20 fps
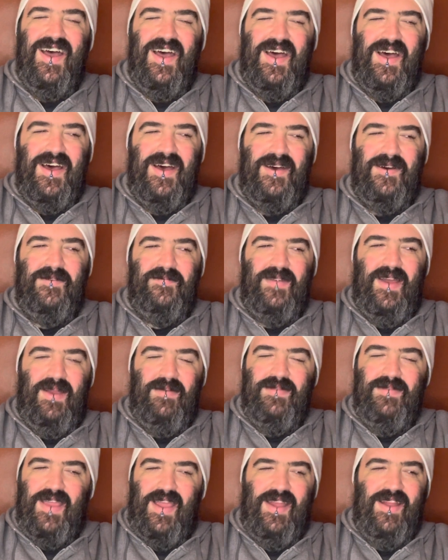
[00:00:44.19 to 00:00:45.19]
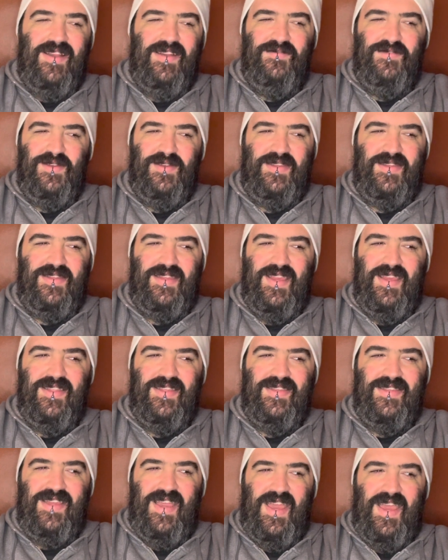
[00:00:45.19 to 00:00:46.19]
I'm tired of just seeing the
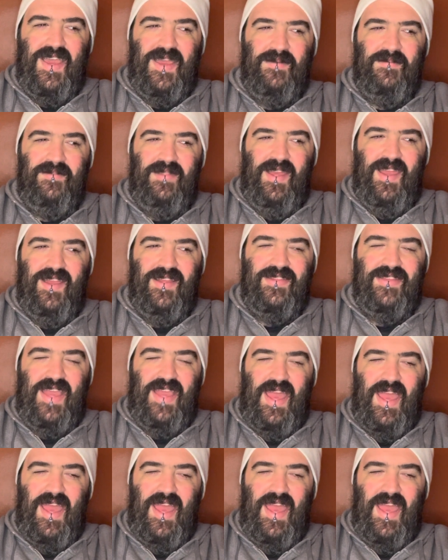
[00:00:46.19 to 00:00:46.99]
same, like,